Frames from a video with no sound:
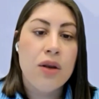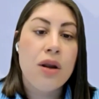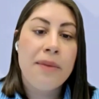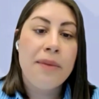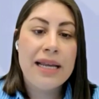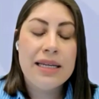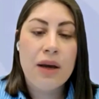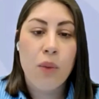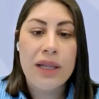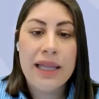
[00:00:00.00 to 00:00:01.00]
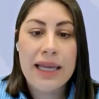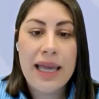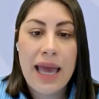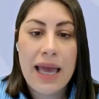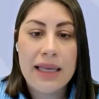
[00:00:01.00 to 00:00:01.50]
nominating a willing
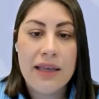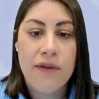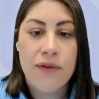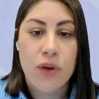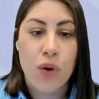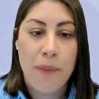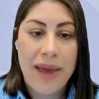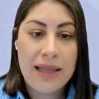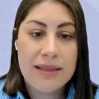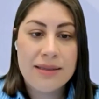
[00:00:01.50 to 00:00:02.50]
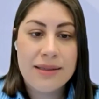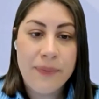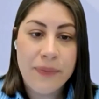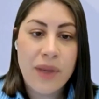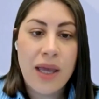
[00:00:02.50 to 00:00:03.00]
caregiver for your
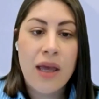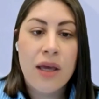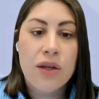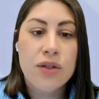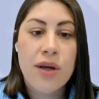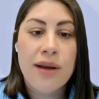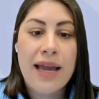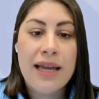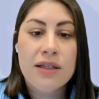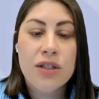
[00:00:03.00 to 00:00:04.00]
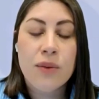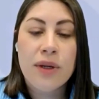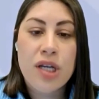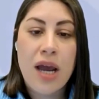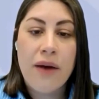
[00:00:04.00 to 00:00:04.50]
pets, donating to
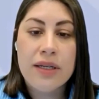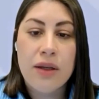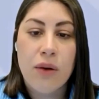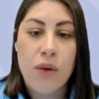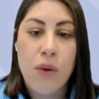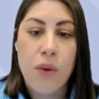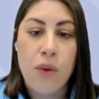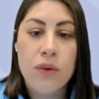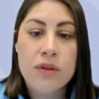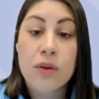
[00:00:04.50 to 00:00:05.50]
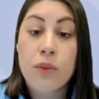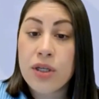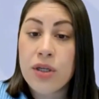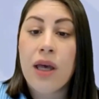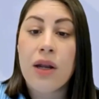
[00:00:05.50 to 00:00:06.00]
a charity or cause,
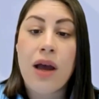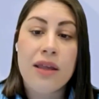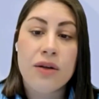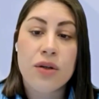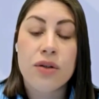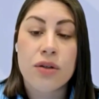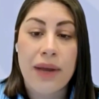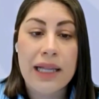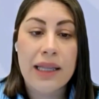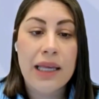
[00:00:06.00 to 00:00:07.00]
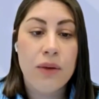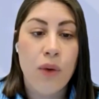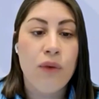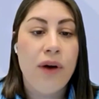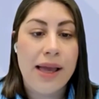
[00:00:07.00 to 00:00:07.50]
which you can either do directly
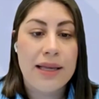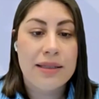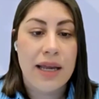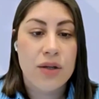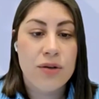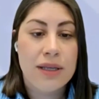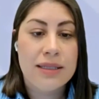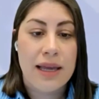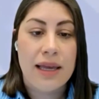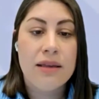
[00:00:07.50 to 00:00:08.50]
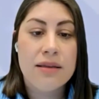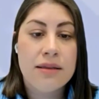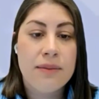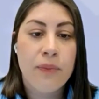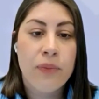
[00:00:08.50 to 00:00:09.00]
or via State
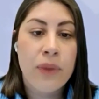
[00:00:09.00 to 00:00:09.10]
Trustees,